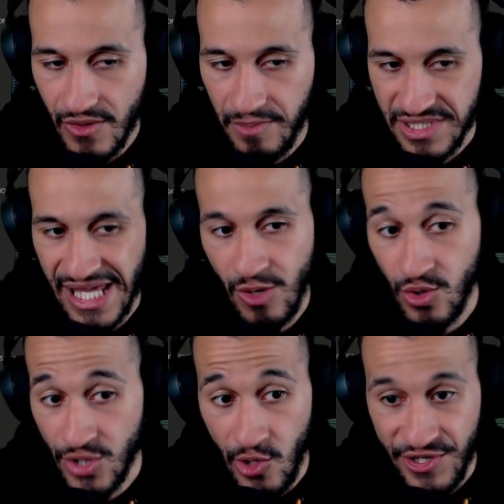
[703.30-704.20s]
but they will
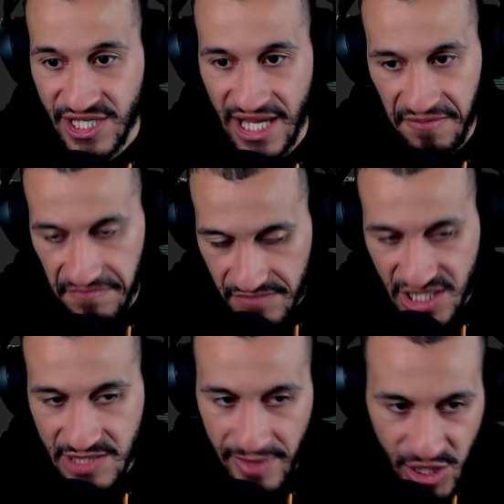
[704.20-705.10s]
notice like
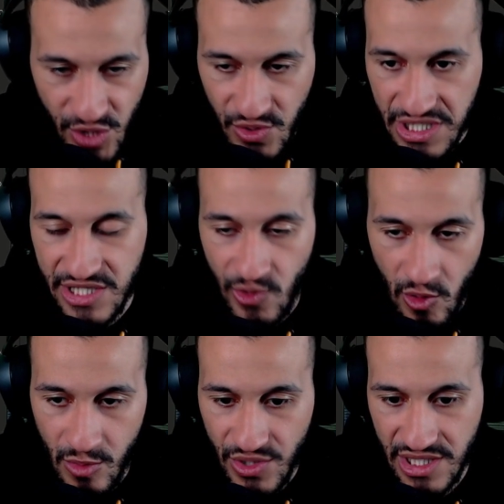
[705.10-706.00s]
specials and
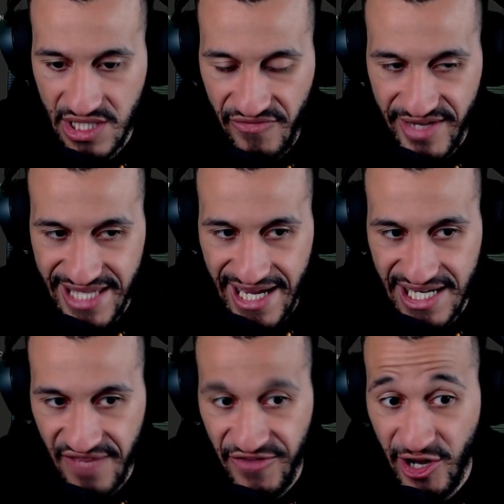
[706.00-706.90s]
normals and stuff like that.
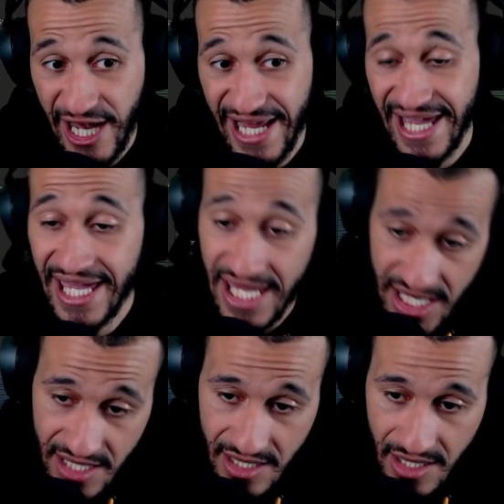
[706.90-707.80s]
Because if they're getting
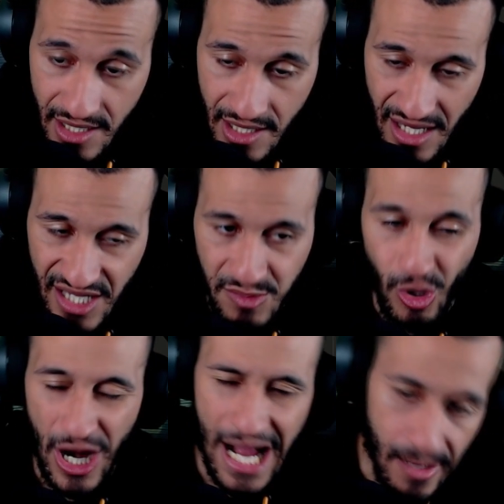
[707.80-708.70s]
hit, it's
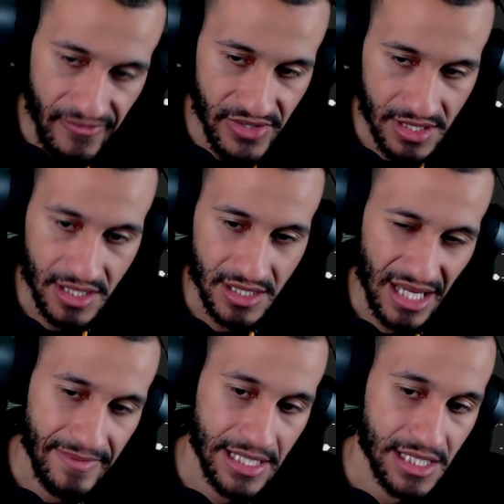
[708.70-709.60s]
more obvious. Does that make